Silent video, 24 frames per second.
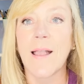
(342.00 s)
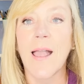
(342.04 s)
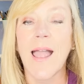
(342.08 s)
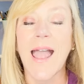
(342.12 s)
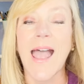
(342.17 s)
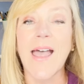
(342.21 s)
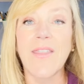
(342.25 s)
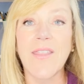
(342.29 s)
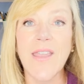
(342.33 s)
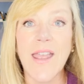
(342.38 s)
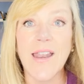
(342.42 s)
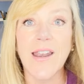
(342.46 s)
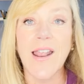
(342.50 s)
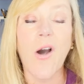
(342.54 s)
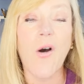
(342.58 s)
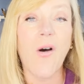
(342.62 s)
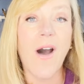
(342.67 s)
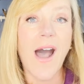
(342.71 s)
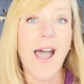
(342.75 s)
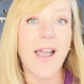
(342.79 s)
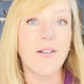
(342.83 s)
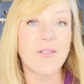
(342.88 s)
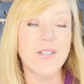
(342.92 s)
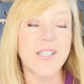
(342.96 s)
And then
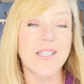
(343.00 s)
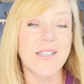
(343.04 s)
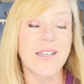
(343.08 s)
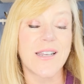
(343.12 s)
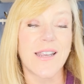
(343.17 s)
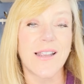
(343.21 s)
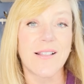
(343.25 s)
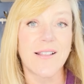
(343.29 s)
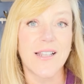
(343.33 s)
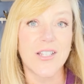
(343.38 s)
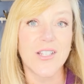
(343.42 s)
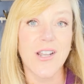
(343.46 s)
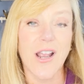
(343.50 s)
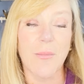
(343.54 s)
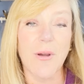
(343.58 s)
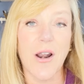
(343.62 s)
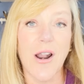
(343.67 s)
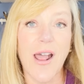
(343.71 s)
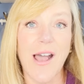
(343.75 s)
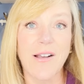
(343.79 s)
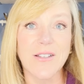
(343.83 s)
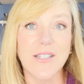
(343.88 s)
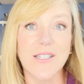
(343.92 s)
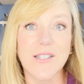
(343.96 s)
Ohio City. Let's talk
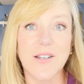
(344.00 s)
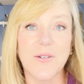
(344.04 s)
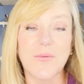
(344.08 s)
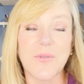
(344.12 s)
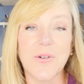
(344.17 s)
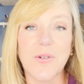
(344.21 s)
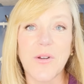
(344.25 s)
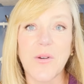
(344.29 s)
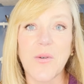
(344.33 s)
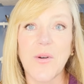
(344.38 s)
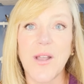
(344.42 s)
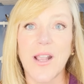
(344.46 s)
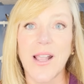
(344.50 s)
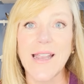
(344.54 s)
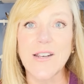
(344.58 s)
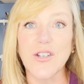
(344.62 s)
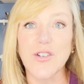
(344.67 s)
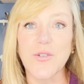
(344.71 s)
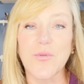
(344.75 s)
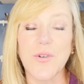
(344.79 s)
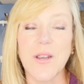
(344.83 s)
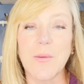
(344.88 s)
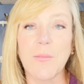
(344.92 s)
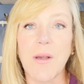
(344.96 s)
about Ohio City real quick, and
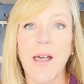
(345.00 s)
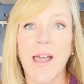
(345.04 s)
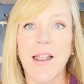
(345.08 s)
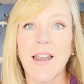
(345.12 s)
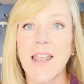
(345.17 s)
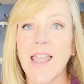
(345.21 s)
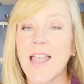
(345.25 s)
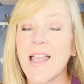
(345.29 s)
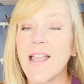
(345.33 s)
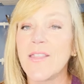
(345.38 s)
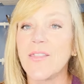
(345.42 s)
Tremont.